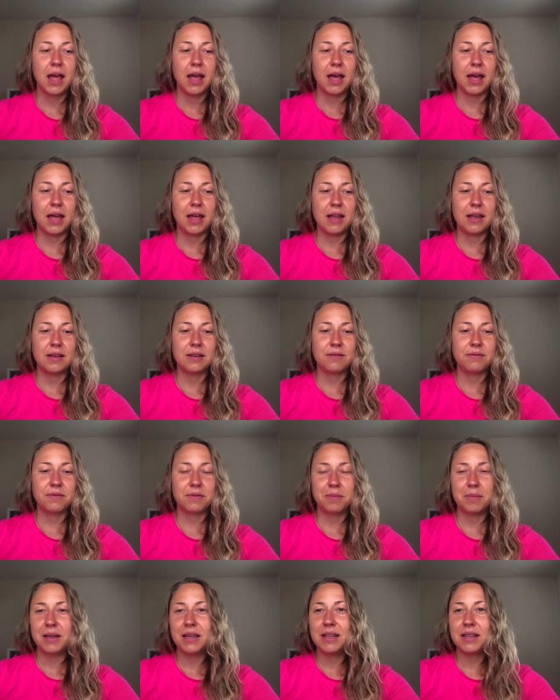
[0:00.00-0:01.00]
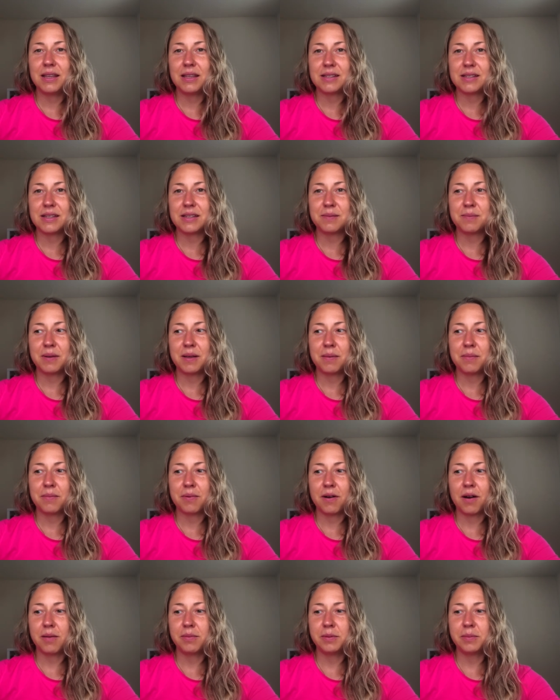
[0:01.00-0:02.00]
And for me, this has been
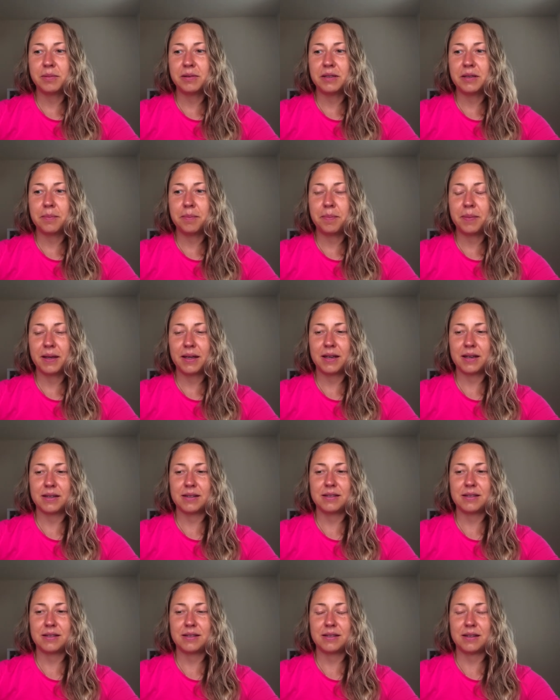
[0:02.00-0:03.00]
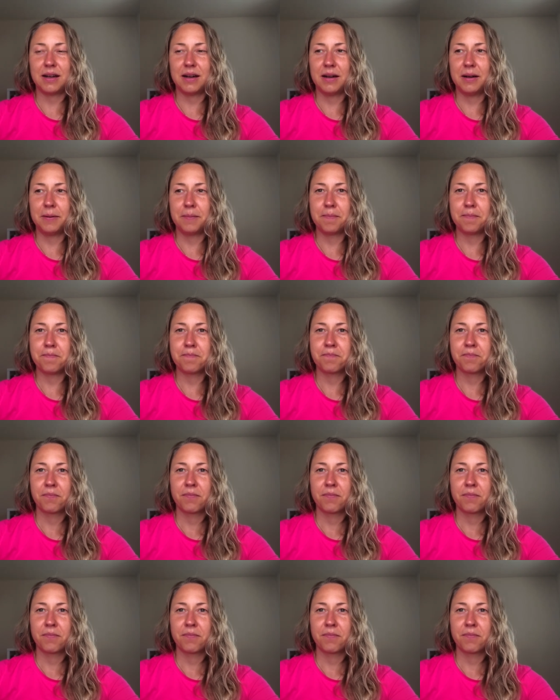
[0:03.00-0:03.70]
probably the biggest um,